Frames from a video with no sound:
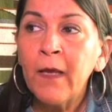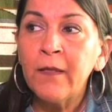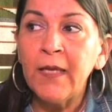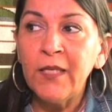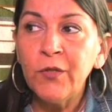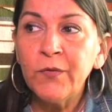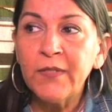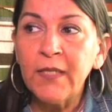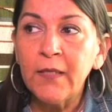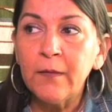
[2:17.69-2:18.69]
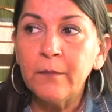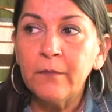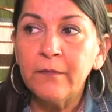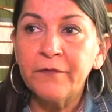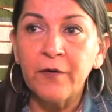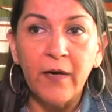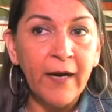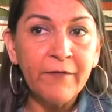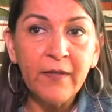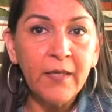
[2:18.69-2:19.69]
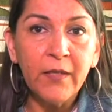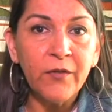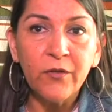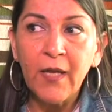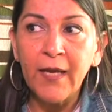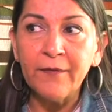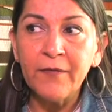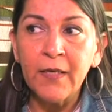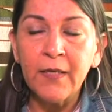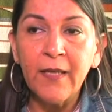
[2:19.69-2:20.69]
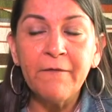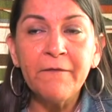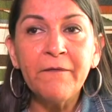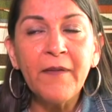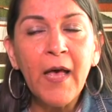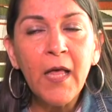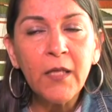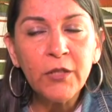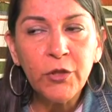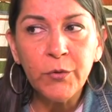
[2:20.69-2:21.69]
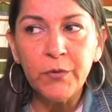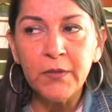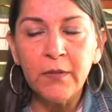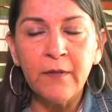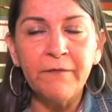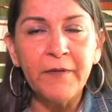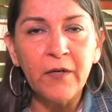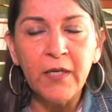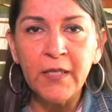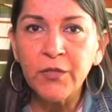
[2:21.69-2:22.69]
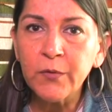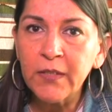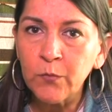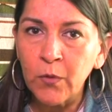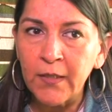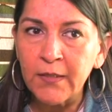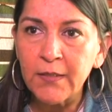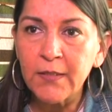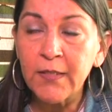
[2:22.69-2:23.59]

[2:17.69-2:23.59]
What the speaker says: They used them for everything in their life, and they valued the very intricate ones.